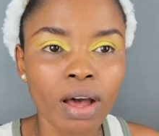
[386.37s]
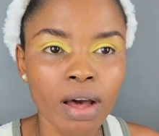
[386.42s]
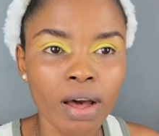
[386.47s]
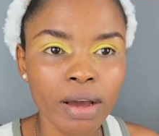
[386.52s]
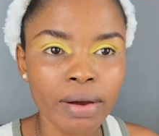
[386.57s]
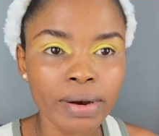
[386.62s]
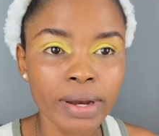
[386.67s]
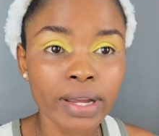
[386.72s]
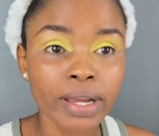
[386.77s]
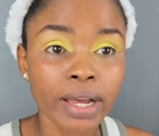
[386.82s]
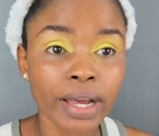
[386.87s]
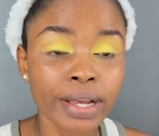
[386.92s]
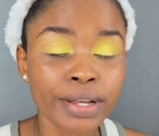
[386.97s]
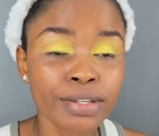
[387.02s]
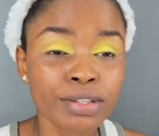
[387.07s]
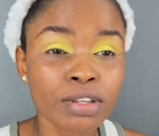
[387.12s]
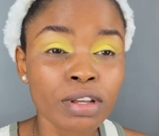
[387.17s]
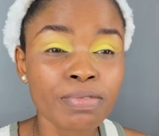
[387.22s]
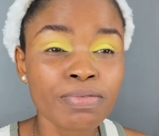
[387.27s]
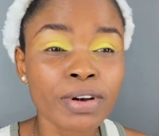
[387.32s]
Alright
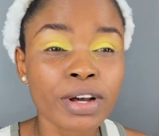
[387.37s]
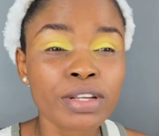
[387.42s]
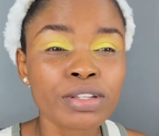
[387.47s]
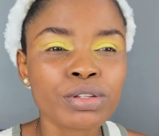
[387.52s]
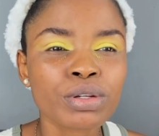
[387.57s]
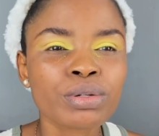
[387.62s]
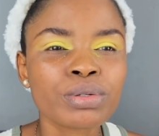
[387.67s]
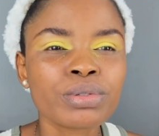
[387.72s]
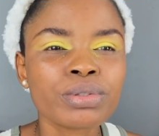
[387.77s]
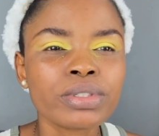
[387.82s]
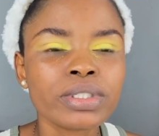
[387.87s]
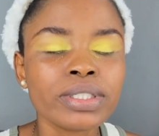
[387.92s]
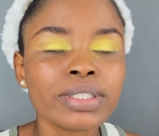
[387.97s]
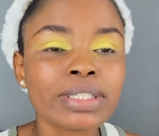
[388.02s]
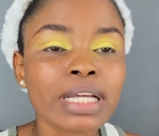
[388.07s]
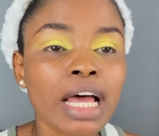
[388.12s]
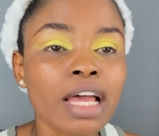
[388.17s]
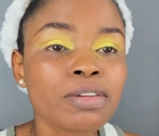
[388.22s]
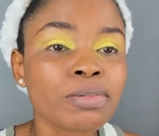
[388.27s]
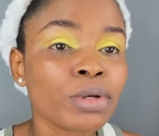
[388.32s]
guys, so far so good. This is
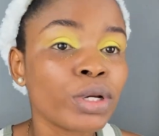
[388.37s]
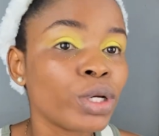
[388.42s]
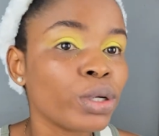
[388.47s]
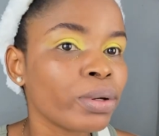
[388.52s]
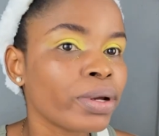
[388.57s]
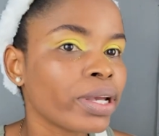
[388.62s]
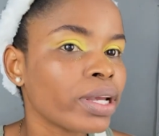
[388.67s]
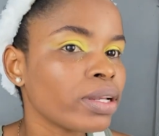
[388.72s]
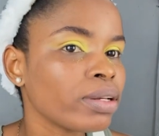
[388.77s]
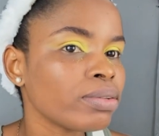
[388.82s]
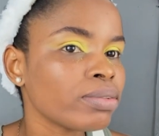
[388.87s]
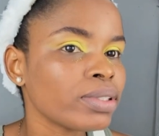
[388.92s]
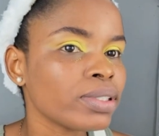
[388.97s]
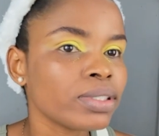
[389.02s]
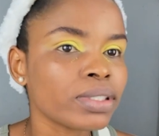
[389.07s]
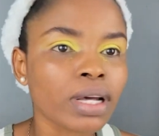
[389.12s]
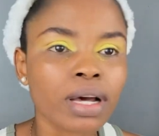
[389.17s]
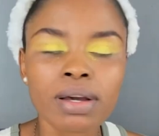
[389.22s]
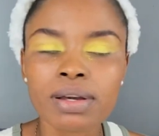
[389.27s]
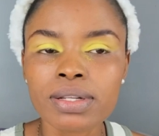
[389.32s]
how it's been looking. This
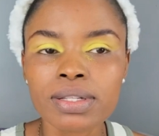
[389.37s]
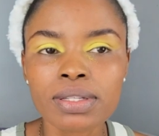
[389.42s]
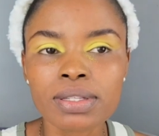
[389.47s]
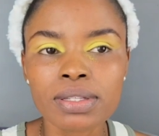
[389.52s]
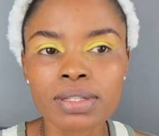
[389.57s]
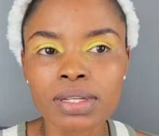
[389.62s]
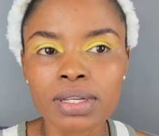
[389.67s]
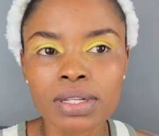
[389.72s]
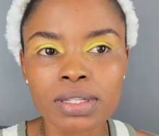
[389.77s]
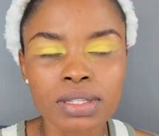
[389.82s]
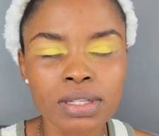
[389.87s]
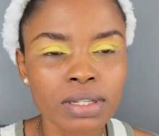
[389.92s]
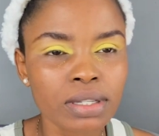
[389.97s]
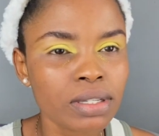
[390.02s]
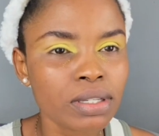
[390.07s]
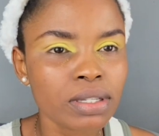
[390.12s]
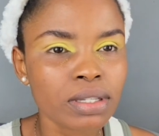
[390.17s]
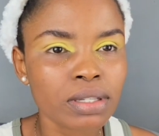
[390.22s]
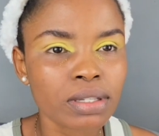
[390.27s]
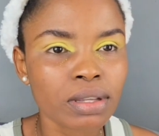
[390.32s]
is how it
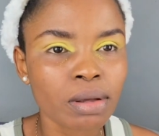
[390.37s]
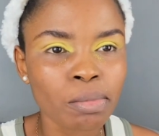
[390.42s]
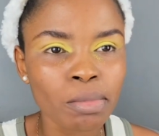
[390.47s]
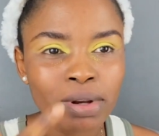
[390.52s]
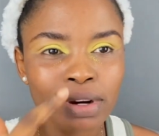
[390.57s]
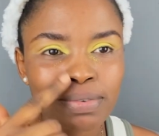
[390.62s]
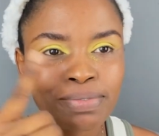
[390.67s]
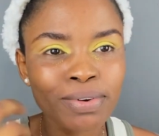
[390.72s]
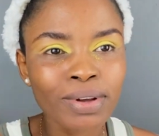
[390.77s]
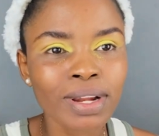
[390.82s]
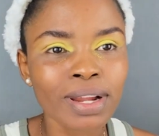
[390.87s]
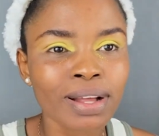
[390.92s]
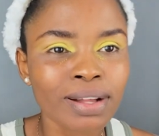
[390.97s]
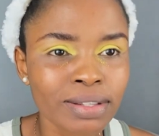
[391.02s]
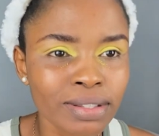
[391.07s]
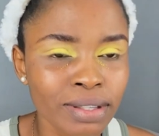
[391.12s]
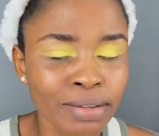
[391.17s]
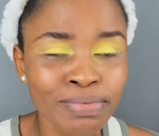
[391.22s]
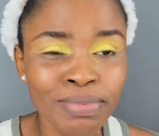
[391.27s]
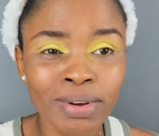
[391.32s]
is. I'm on the
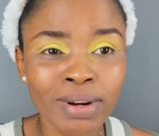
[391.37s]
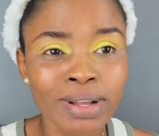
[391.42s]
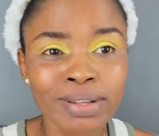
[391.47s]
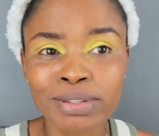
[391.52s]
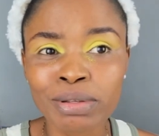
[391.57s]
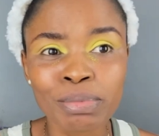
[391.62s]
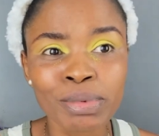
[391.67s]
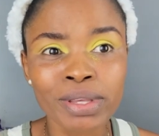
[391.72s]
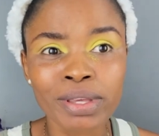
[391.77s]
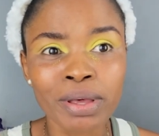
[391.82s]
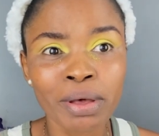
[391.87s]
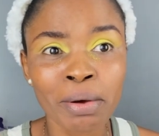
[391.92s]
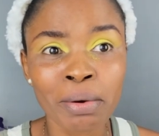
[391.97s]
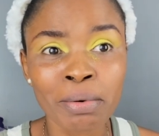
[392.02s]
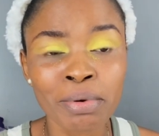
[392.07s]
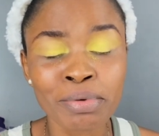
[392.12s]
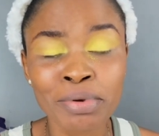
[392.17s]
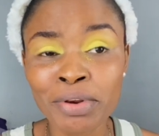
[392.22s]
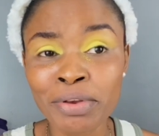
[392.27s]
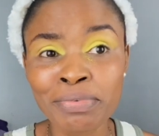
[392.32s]
fallout will be here.
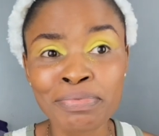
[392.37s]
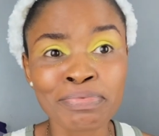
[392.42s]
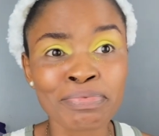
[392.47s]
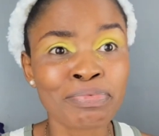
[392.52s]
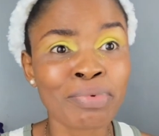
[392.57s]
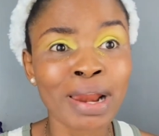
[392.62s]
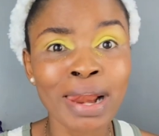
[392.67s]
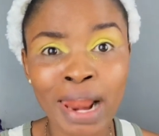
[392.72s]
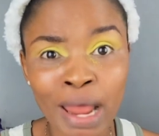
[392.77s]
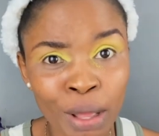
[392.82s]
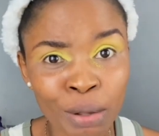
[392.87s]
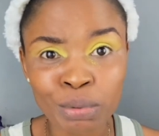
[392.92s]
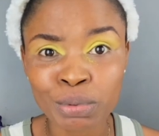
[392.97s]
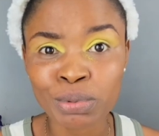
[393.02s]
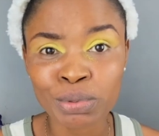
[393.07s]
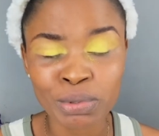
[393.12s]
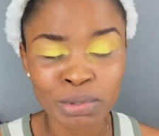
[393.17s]
We really fell out.